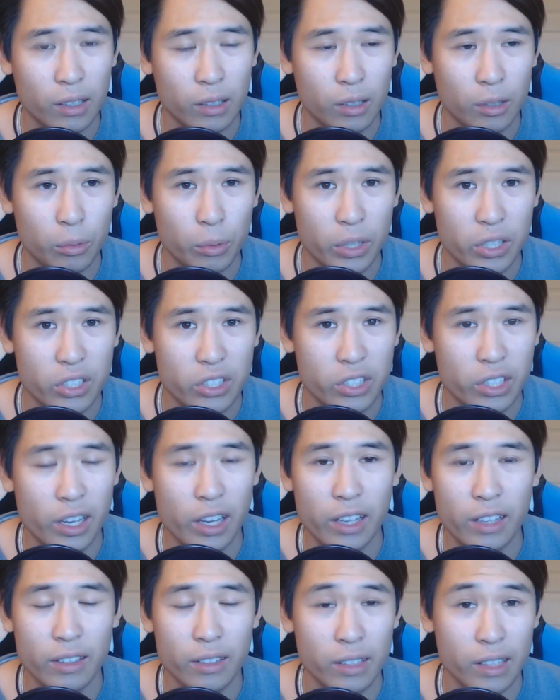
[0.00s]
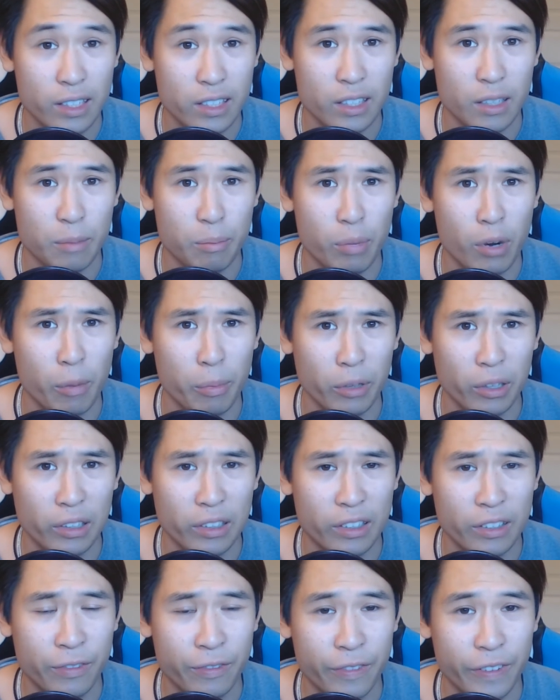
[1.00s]
which is a
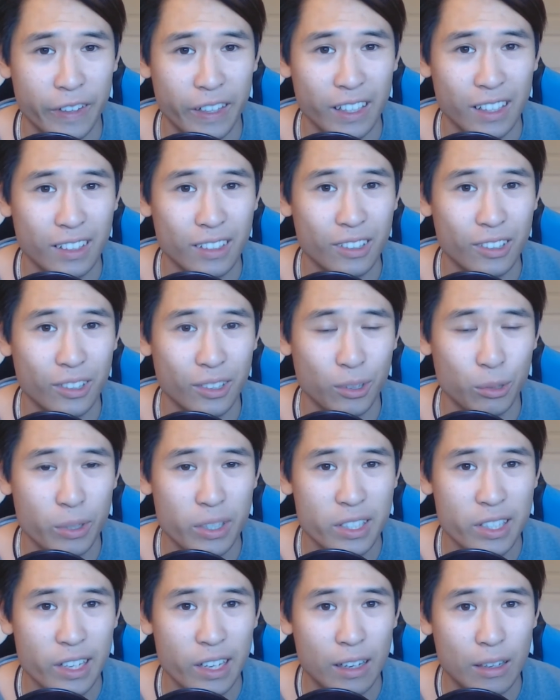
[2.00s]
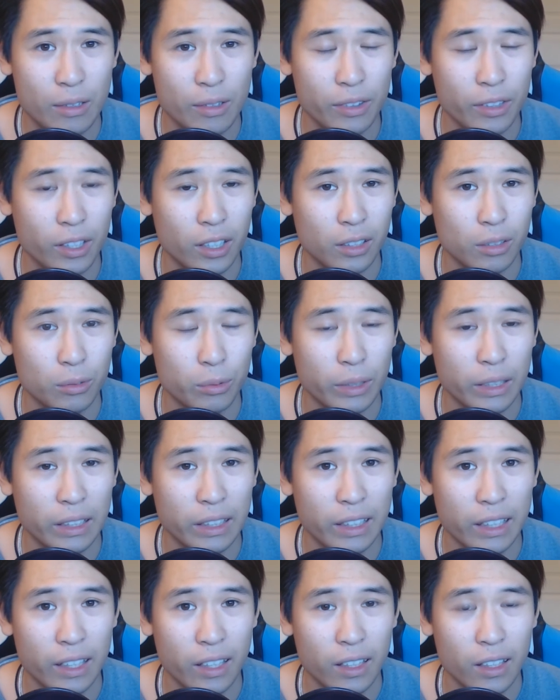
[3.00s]
popular thing on Twitch now. Not
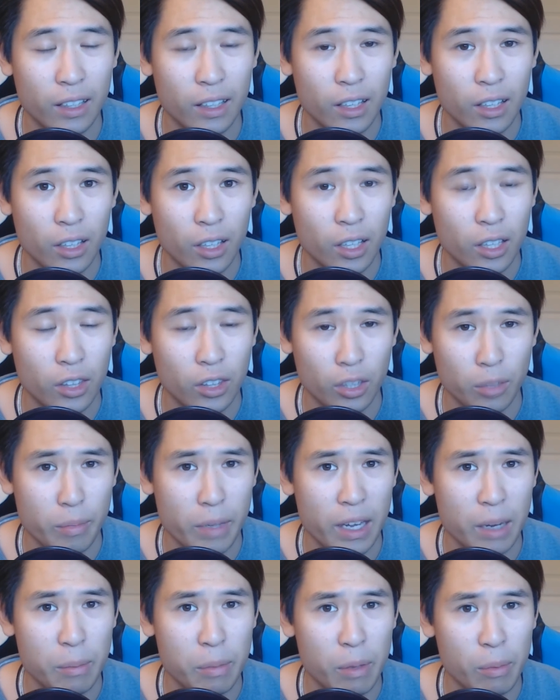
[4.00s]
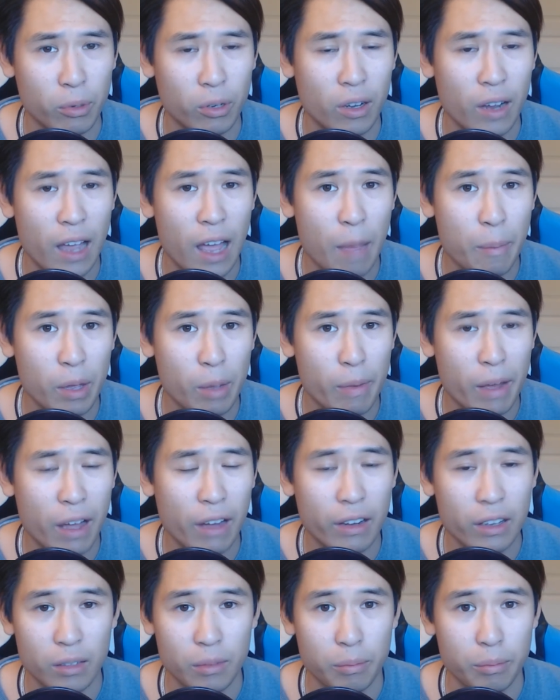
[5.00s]
really Not many people are happy about
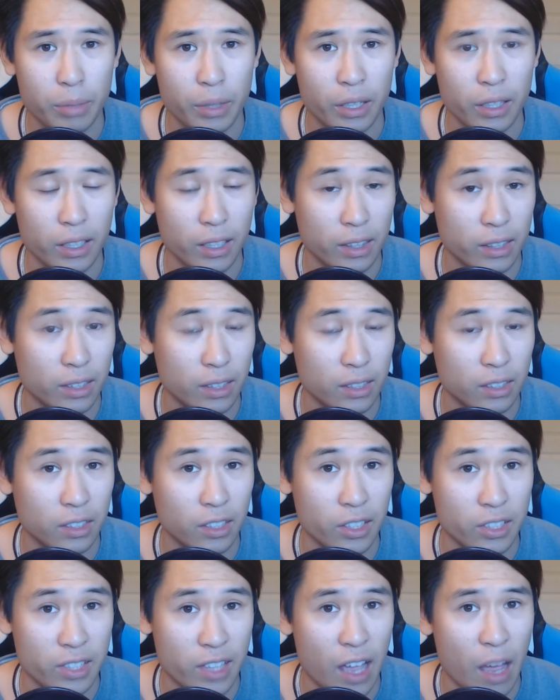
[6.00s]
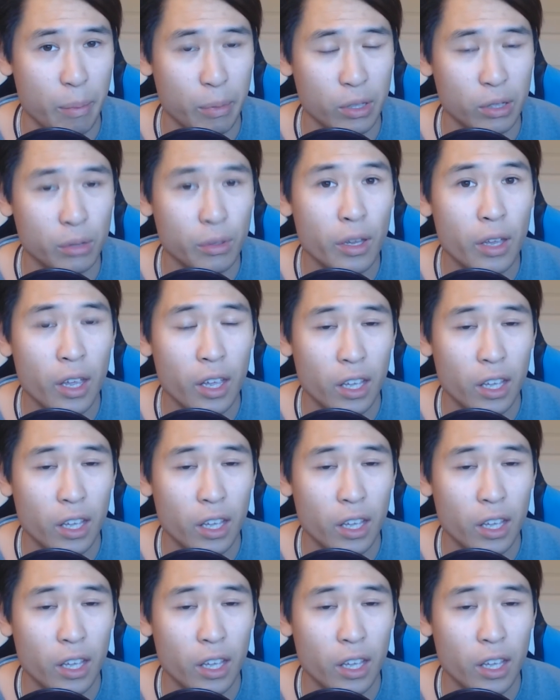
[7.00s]
it, but it does happen.